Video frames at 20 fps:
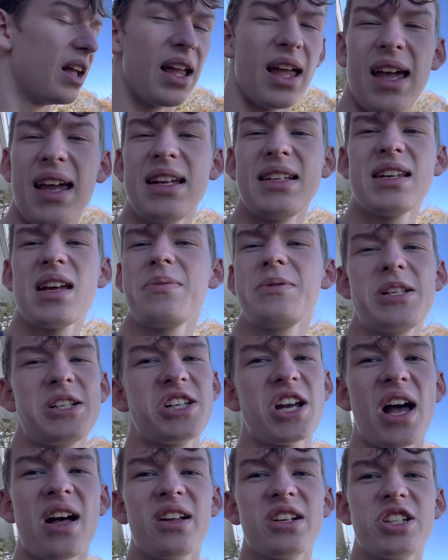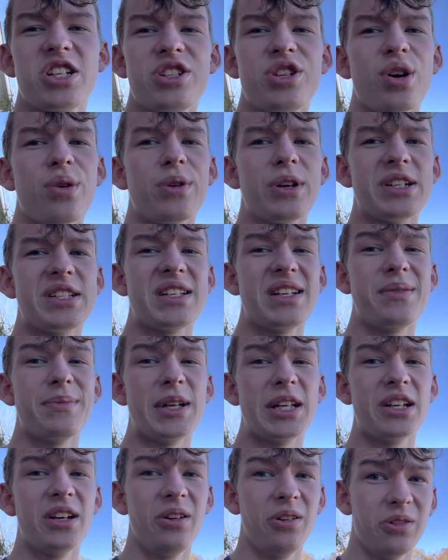any types of challenges y'all want to see me
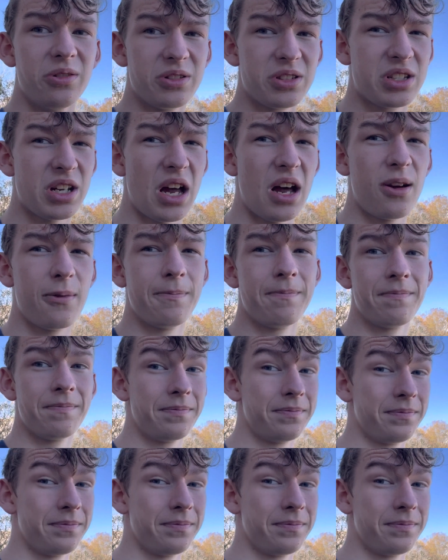do. So,